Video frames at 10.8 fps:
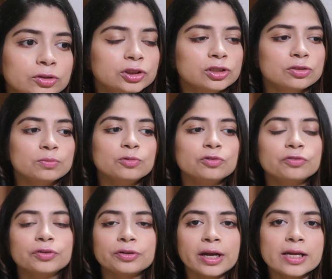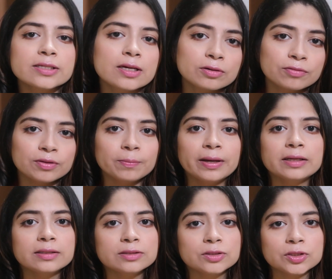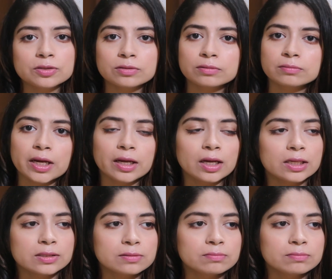Just move your ass out of the bed and just, I guess,